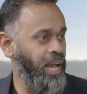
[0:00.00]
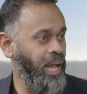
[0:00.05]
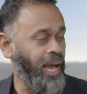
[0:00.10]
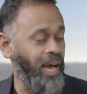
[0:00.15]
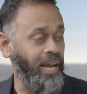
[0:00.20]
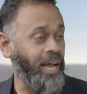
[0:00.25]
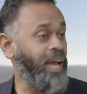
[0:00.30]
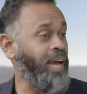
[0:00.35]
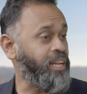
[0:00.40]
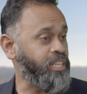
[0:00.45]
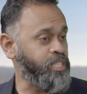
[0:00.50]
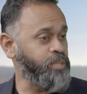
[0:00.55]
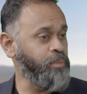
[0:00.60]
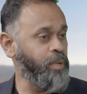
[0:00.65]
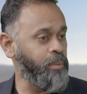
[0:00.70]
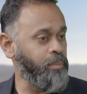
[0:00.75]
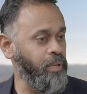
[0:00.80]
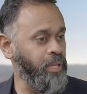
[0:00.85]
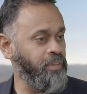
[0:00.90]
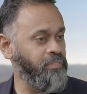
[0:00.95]
And I had a
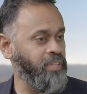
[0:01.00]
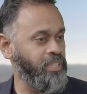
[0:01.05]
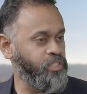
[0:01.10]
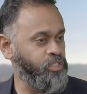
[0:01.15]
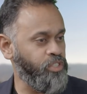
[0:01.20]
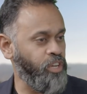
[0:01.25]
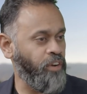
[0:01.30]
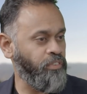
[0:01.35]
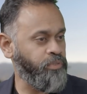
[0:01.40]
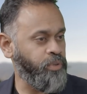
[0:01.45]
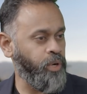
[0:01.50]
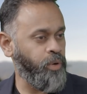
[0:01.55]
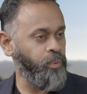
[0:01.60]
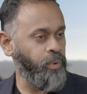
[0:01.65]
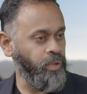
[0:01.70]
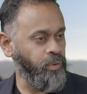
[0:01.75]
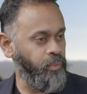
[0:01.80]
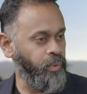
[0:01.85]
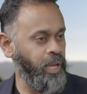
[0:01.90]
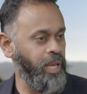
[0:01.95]
similar belief that software
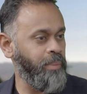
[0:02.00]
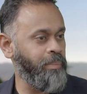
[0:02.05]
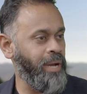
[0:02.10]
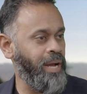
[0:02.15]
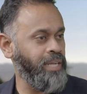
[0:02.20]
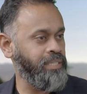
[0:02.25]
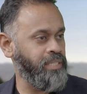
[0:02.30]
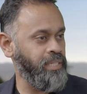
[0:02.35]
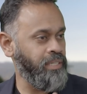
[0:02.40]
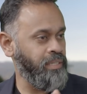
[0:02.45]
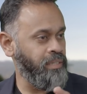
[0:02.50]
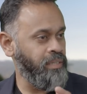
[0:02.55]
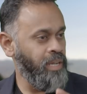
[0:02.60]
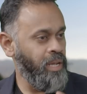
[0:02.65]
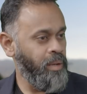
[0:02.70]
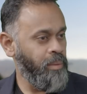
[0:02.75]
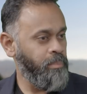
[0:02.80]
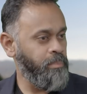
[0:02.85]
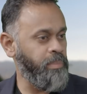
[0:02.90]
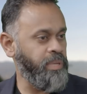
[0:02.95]
will reimagine
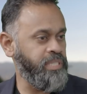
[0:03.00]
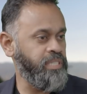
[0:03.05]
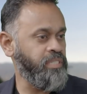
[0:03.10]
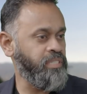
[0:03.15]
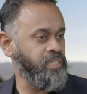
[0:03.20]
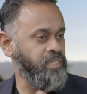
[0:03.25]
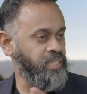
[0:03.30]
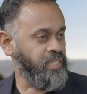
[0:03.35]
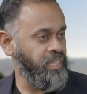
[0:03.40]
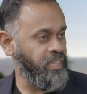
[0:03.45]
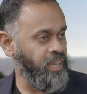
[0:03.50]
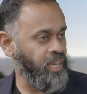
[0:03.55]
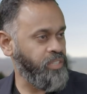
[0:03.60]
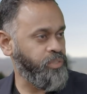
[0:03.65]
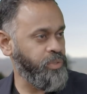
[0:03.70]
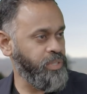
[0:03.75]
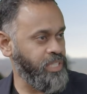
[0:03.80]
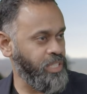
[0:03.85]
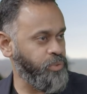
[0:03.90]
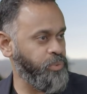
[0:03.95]
businesses and
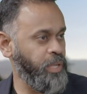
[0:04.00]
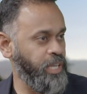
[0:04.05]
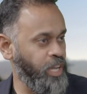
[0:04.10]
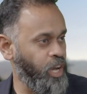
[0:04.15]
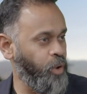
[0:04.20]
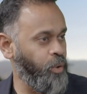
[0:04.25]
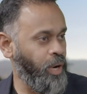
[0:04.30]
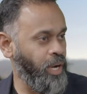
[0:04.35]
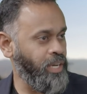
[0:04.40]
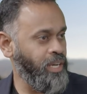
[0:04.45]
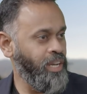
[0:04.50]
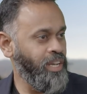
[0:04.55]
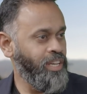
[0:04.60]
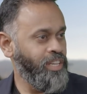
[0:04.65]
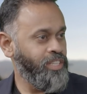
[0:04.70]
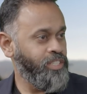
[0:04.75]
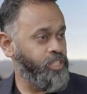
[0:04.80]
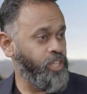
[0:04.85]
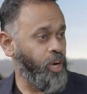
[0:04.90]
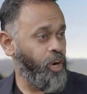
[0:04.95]
industries as we know it.
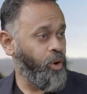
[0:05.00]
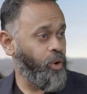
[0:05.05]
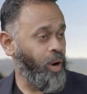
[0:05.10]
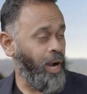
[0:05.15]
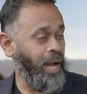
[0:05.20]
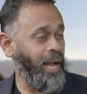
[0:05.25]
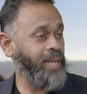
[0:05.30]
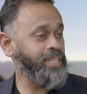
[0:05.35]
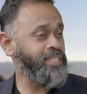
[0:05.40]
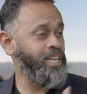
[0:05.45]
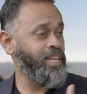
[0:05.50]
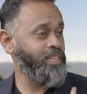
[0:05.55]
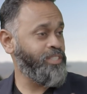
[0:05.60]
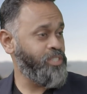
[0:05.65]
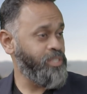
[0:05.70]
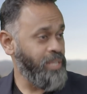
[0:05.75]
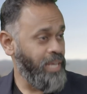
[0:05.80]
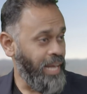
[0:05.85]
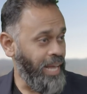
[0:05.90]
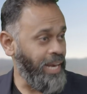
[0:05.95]
So I actually
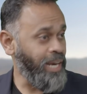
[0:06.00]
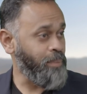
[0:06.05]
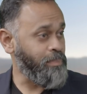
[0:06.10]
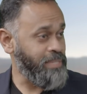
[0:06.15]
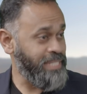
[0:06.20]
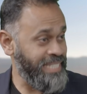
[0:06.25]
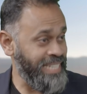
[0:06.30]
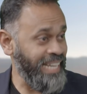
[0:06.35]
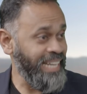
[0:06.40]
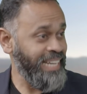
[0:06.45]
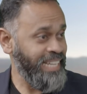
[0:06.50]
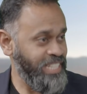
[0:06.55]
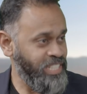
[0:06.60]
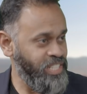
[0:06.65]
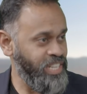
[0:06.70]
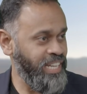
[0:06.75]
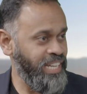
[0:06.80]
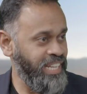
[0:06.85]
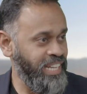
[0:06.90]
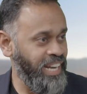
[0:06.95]
ended up selling
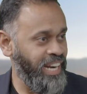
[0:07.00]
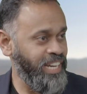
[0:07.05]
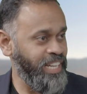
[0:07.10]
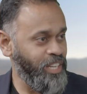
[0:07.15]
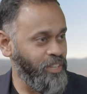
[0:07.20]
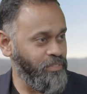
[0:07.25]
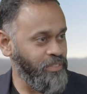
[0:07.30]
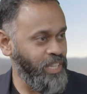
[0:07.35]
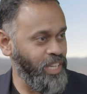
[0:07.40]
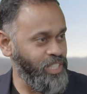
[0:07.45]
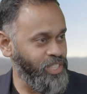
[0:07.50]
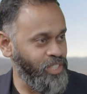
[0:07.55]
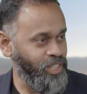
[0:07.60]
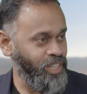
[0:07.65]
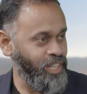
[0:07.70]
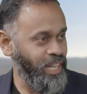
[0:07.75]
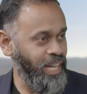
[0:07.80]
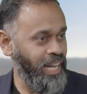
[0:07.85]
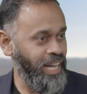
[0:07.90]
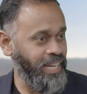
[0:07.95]
GE the idea of
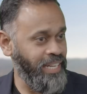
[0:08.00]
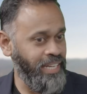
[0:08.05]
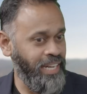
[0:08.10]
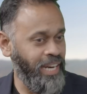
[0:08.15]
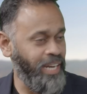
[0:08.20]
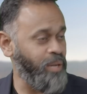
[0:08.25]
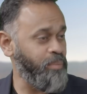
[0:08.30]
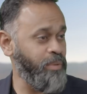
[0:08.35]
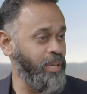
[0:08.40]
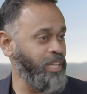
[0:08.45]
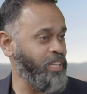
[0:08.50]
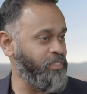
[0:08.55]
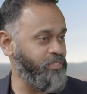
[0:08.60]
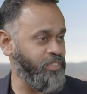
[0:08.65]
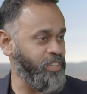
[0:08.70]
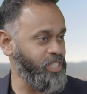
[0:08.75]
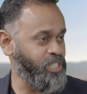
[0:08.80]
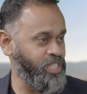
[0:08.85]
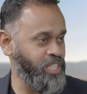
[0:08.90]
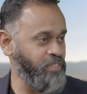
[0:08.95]
digital and ended up being the
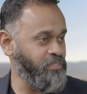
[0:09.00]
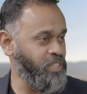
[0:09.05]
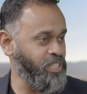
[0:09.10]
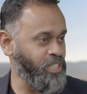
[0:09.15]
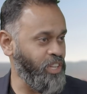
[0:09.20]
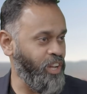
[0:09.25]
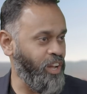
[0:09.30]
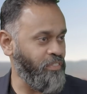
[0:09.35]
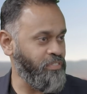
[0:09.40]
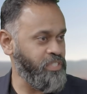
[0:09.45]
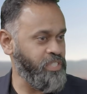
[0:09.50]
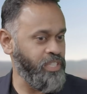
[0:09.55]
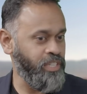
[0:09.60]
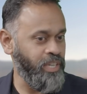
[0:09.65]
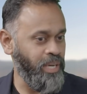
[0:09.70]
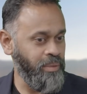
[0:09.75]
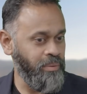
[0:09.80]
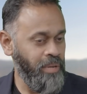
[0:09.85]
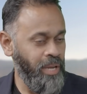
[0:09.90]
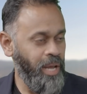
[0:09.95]
first chief digital
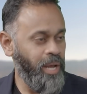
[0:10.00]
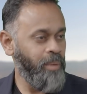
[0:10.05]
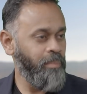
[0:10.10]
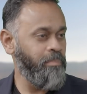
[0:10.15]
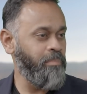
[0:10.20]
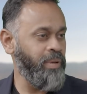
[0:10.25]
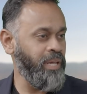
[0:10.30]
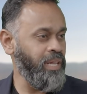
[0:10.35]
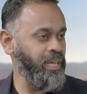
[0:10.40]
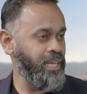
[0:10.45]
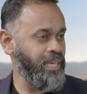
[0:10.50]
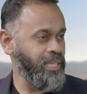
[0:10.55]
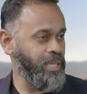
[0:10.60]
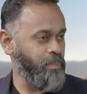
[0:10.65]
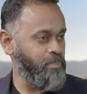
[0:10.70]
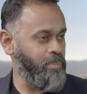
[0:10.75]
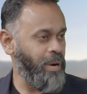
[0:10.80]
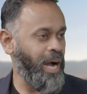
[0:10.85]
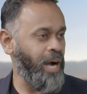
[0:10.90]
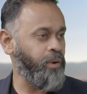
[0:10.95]
officer and building
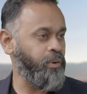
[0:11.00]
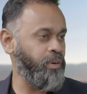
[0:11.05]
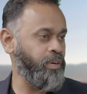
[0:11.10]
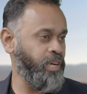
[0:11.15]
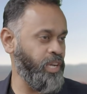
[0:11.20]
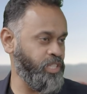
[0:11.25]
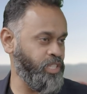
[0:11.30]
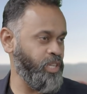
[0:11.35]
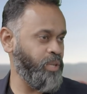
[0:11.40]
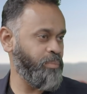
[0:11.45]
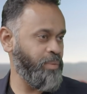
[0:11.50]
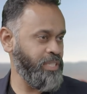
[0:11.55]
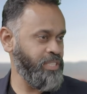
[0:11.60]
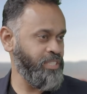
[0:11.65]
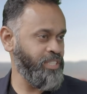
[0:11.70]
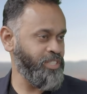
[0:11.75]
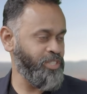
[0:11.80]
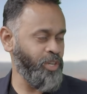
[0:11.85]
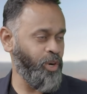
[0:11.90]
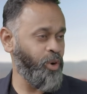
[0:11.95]
the power digital
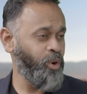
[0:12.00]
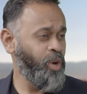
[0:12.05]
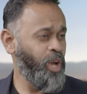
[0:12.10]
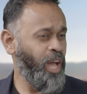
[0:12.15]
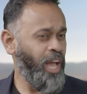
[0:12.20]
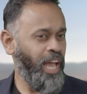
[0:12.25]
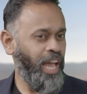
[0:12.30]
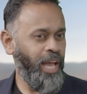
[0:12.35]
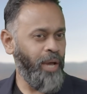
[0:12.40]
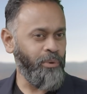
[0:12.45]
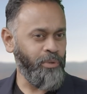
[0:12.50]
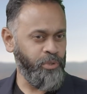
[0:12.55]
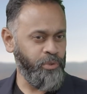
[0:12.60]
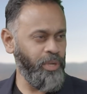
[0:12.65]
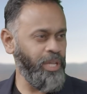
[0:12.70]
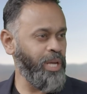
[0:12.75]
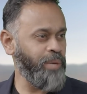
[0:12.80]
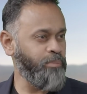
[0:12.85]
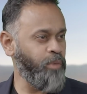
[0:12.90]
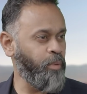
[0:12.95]
business. So it was
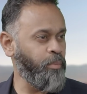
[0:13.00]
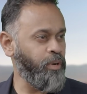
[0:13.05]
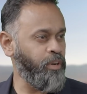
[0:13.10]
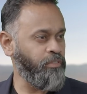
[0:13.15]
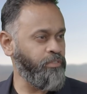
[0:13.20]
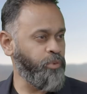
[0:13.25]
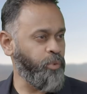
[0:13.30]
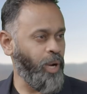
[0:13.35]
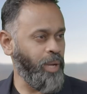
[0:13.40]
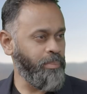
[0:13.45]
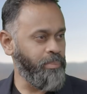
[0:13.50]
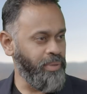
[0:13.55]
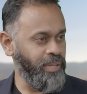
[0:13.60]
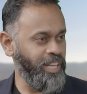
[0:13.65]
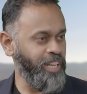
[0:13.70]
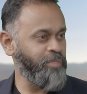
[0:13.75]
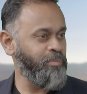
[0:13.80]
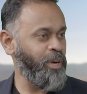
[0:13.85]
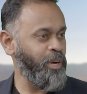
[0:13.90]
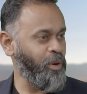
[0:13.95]
really a moment of do I
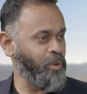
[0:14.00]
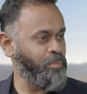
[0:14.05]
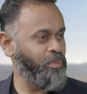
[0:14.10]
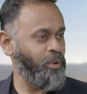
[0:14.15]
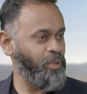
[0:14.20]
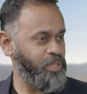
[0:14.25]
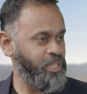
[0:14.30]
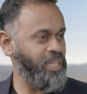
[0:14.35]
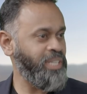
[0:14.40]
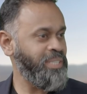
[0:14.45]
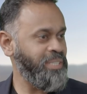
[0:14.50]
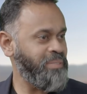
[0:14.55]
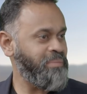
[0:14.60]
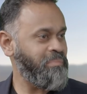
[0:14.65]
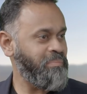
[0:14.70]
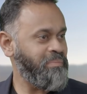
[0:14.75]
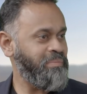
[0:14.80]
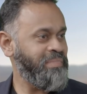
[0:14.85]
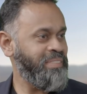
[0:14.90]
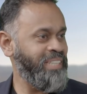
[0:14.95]
believe my own bullshit
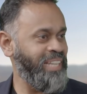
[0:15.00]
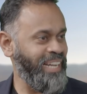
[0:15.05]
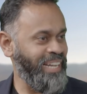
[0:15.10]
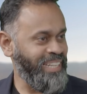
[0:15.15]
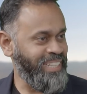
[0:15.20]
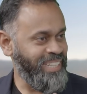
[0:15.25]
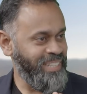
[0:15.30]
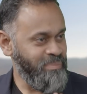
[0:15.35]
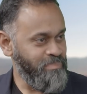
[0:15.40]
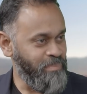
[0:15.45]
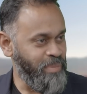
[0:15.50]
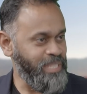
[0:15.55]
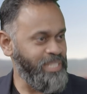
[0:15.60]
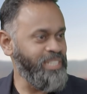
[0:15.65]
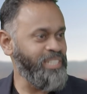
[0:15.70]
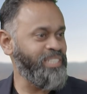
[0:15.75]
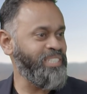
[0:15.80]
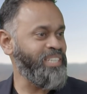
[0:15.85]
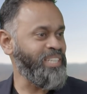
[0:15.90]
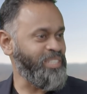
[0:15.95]
that
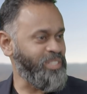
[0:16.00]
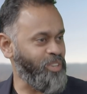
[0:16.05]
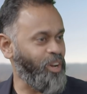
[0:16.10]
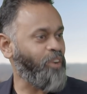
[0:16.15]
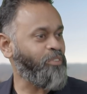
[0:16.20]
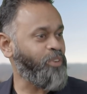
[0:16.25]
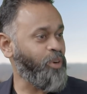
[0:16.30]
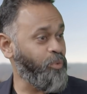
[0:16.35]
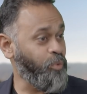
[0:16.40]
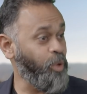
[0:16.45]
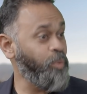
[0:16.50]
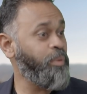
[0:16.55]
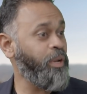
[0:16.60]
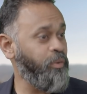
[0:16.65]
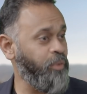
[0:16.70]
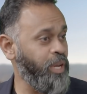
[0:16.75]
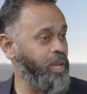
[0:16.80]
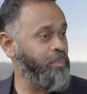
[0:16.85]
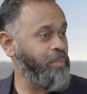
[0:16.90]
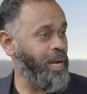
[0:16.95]
businesses and software will be
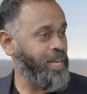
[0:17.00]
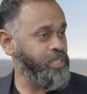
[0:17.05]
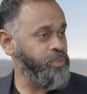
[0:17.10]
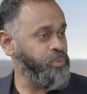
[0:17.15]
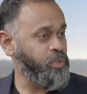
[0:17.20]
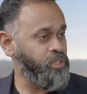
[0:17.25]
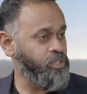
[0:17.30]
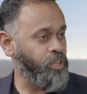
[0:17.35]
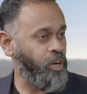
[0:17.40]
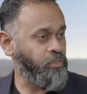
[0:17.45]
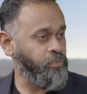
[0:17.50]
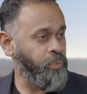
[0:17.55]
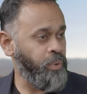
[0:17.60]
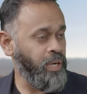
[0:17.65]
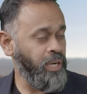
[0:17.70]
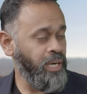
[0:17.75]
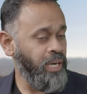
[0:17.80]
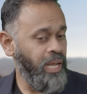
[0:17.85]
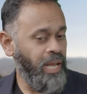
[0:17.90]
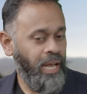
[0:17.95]
reimagined with
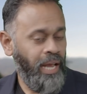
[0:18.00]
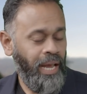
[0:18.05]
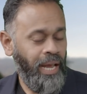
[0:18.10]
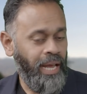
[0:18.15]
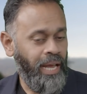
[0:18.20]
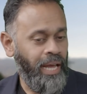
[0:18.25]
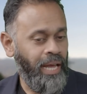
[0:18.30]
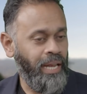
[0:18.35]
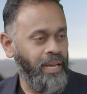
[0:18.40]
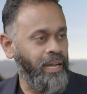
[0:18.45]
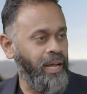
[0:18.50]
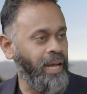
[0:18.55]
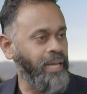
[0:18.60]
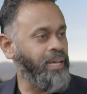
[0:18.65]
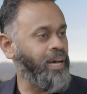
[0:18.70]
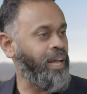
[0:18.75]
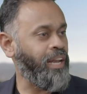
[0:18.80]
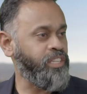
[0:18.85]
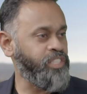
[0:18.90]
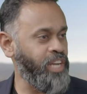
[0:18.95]
software. And I
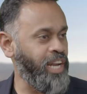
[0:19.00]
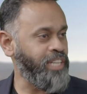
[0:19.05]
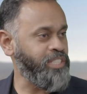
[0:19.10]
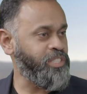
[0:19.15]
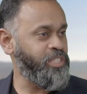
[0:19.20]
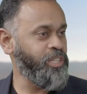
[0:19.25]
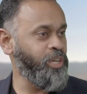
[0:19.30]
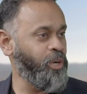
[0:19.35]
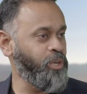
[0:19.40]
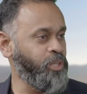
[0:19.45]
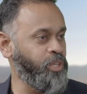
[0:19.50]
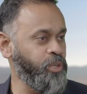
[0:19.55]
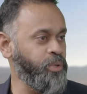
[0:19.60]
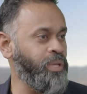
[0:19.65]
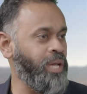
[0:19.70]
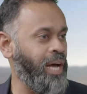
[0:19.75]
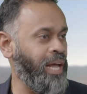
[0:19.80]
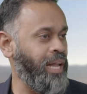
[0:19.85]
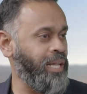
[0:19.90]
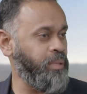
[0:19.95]
got a chance to go do
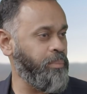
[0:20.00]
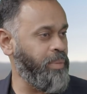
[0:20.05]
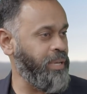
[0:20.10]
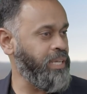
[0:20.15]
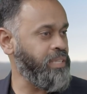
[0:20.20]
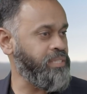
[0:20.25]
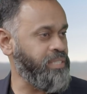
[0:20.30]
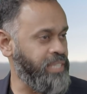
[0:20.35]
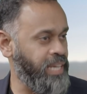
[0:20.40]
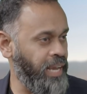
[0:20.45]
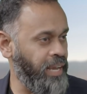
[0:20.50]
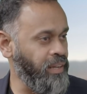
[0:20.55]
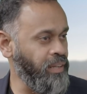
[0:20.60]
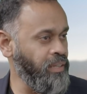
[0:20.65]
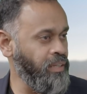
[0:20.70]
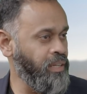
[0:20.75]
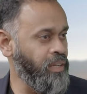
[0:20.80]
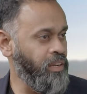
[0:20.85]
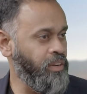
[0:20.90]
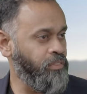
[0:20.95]
that at the biggest
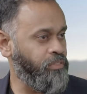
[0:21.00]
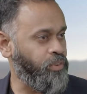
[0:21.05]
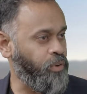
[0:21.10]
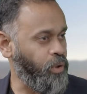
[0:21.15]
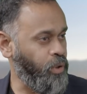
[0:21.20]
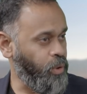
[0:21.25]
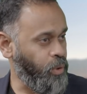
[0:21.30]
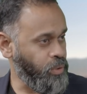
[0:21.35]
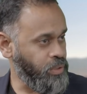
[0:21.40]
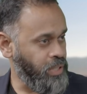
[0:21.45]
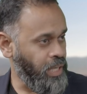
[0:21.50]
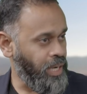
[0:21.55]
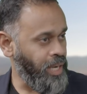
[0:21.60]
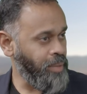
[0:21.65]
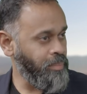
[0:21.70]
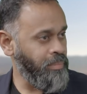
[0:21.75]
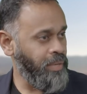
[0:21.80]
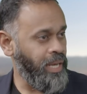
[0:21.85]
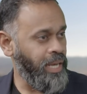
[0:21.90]
scale for a long time.